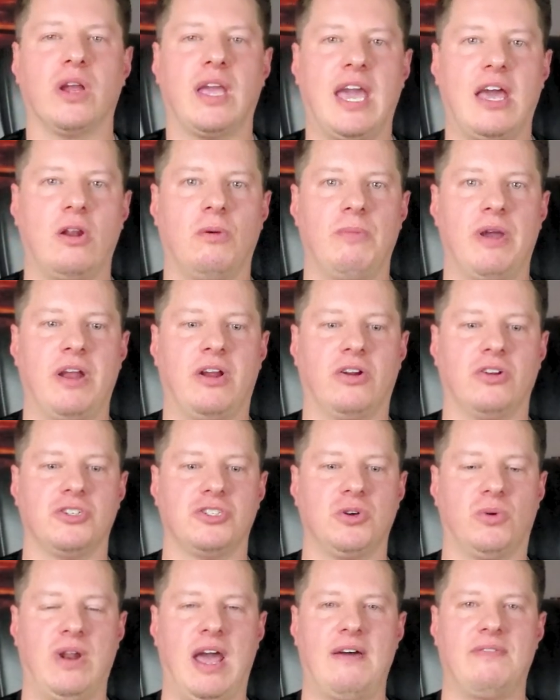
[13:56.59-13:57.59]
candle makers
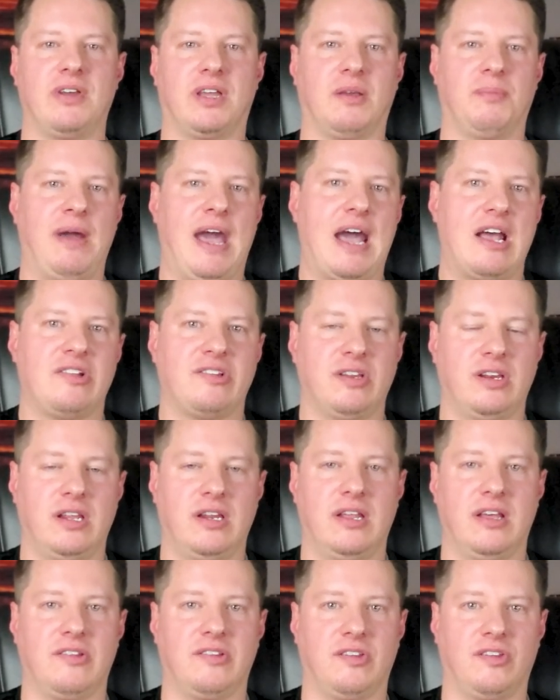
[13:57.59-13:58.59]
don't have the capacity
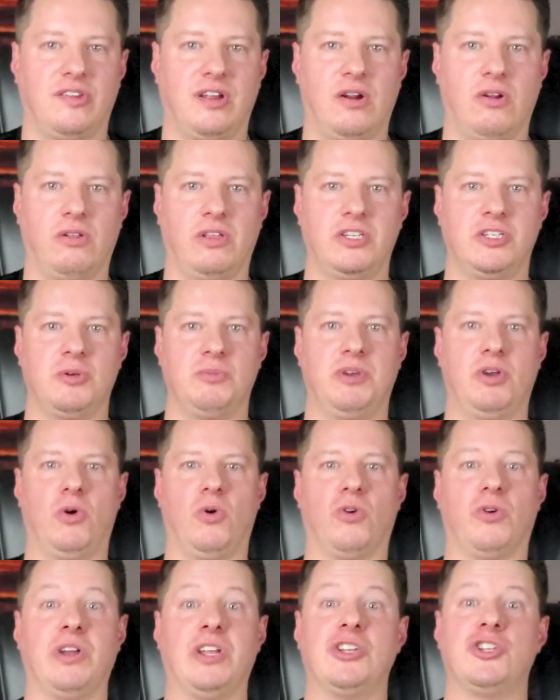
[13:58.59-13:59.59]
necessarily to be
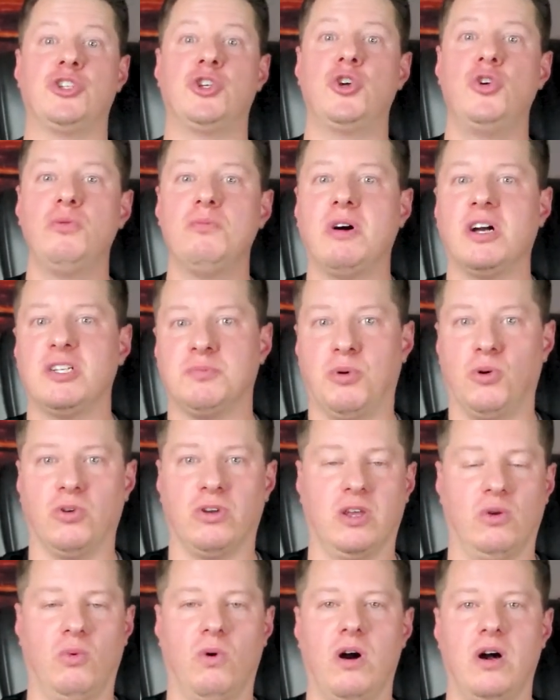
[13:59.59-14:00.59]
ordering too much
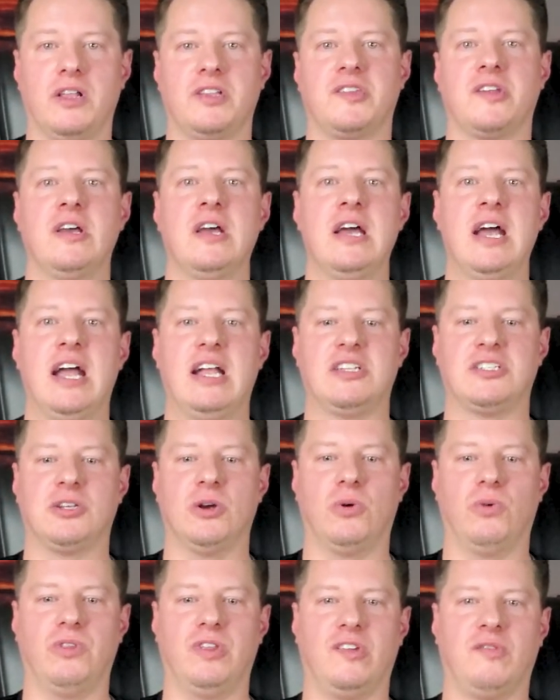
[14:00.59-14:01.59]
bulk at once, and
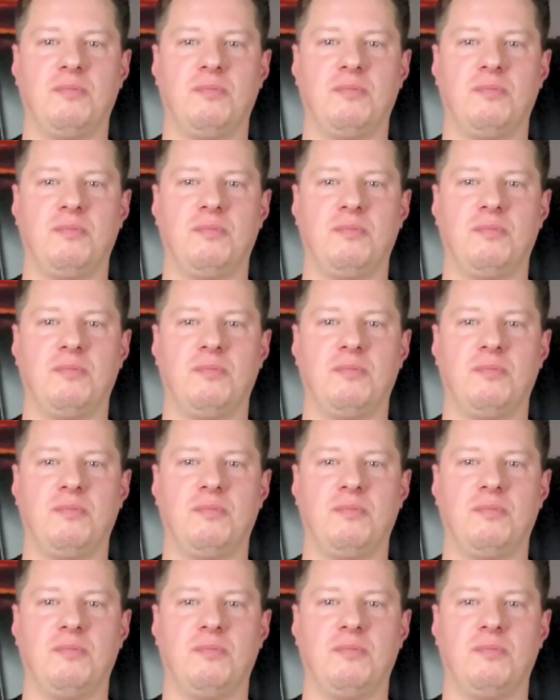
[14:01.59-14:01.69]
so this